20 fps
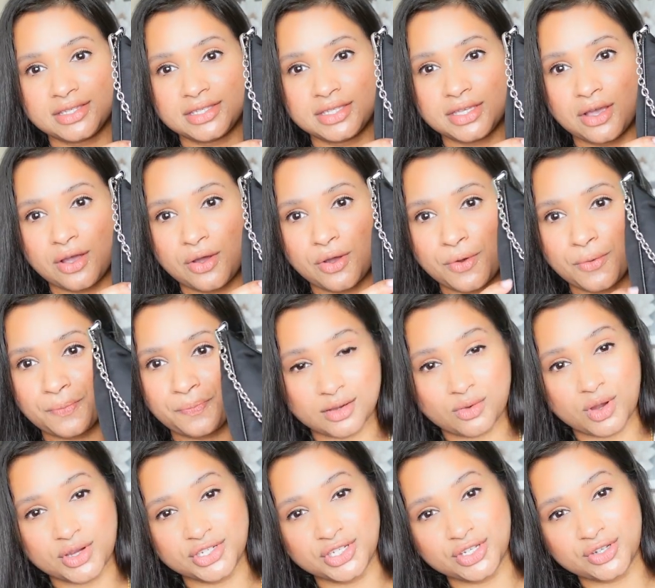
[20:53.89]
So the
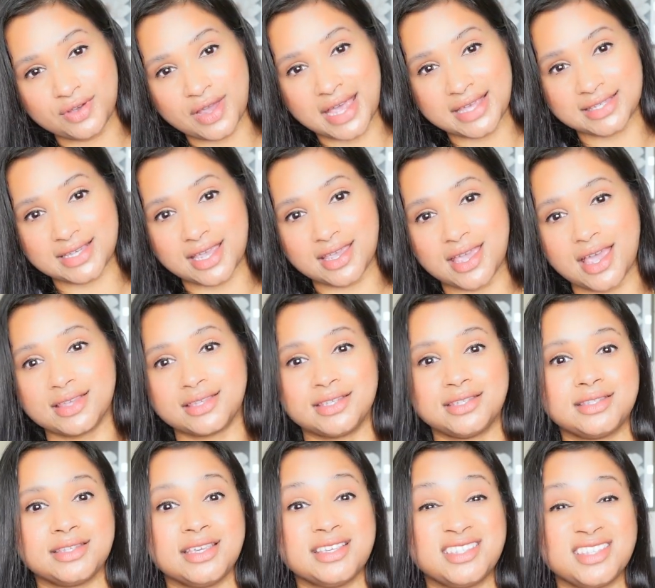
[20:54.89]
question to ask, I guess,
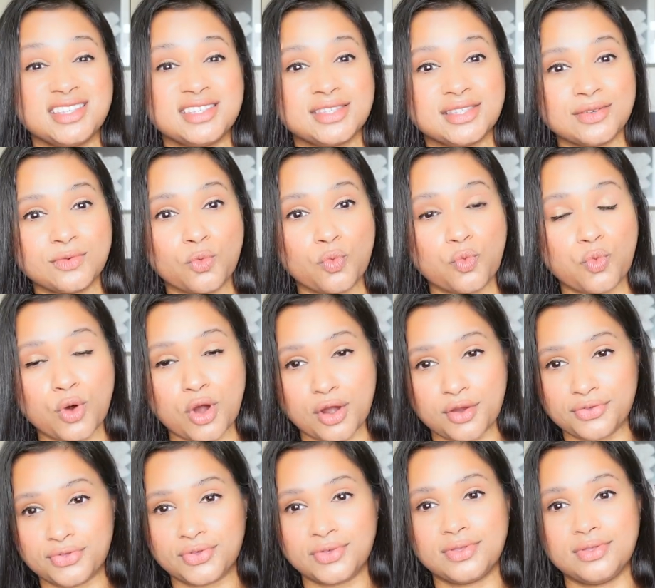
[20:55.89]
is is this
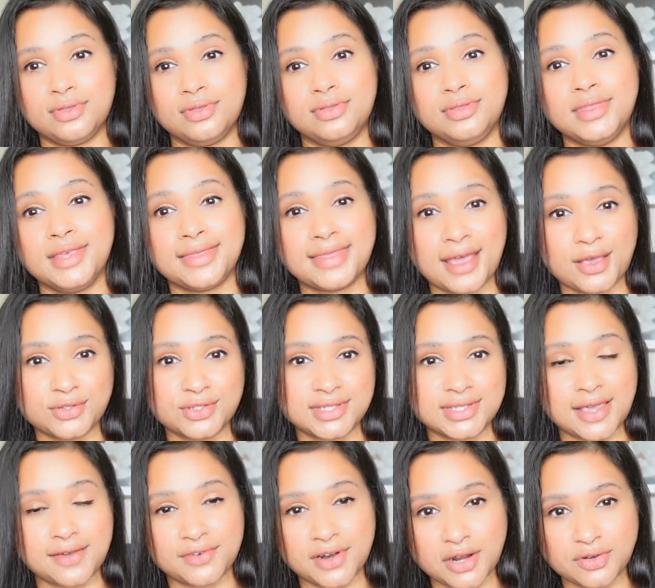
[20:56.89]
worth the one thousand
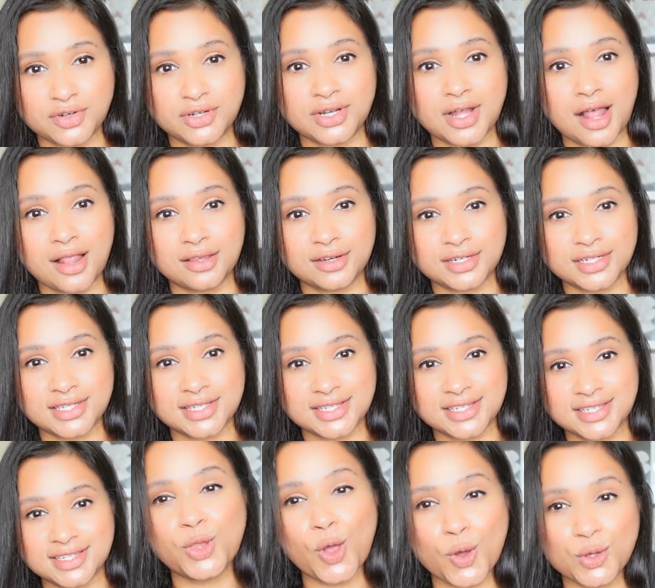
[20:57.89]
seven hundred
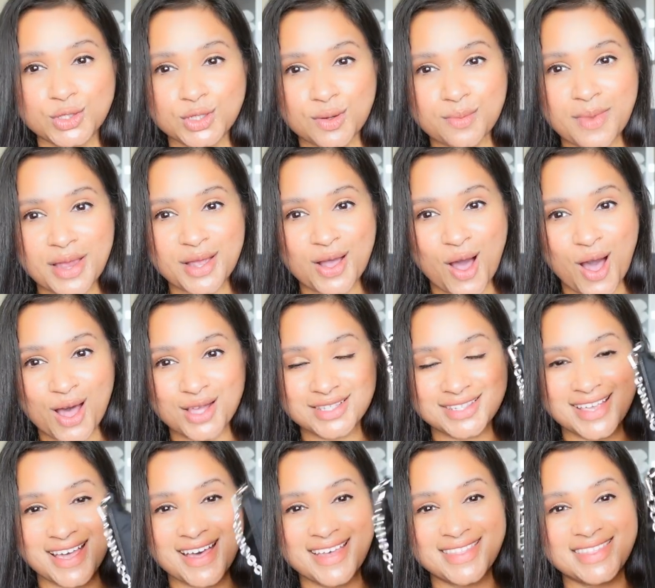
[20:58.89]
dollars? Those are my
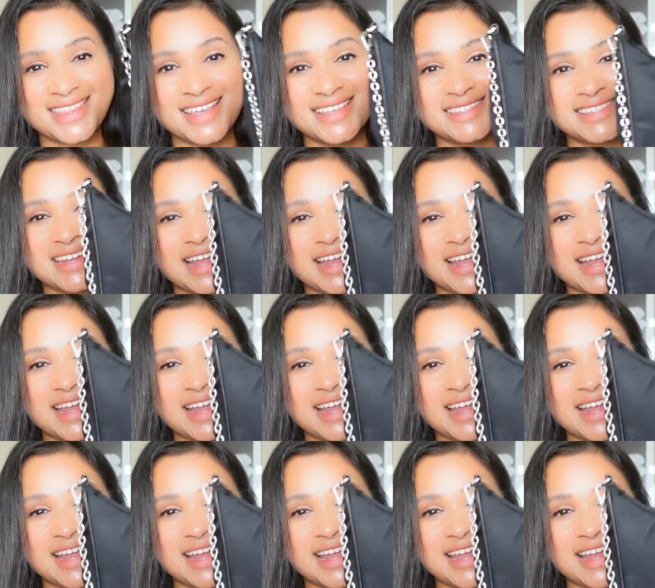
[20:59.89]
cons on this.